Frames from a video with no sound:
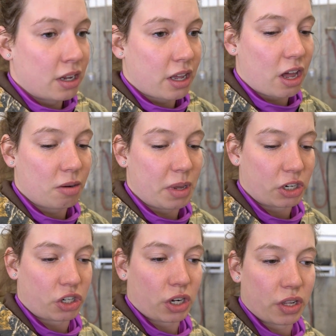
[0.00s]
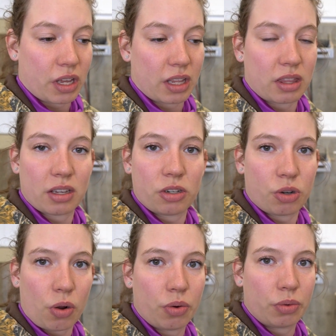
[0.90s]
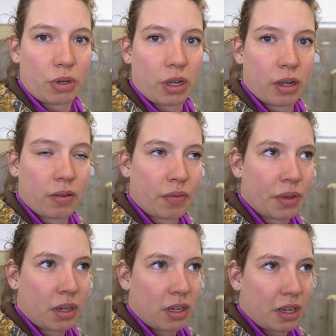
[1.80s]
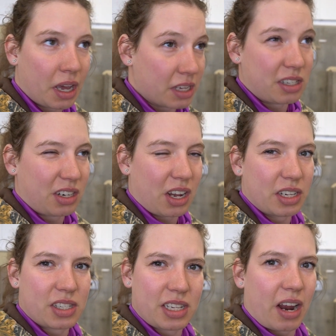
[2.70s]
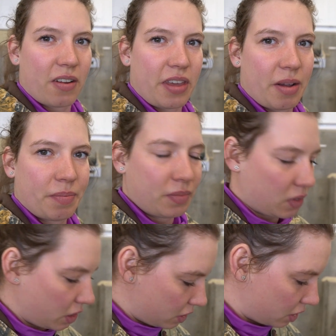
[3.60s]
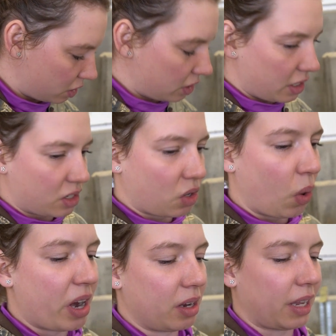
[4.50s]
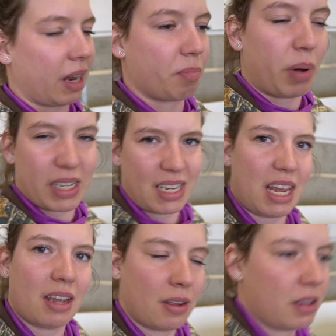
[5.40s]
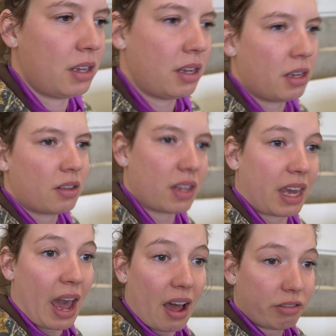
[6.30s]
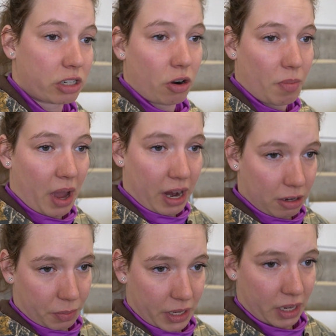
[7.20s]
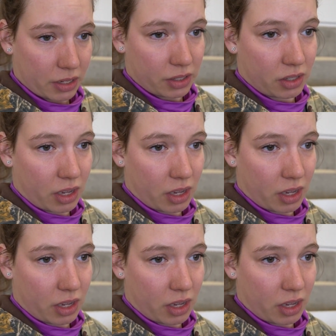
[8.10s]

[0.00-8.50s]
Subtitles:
gotta make sure that the drone isn't gonna scare them, because it's quite like buzzy. The calves don't mind because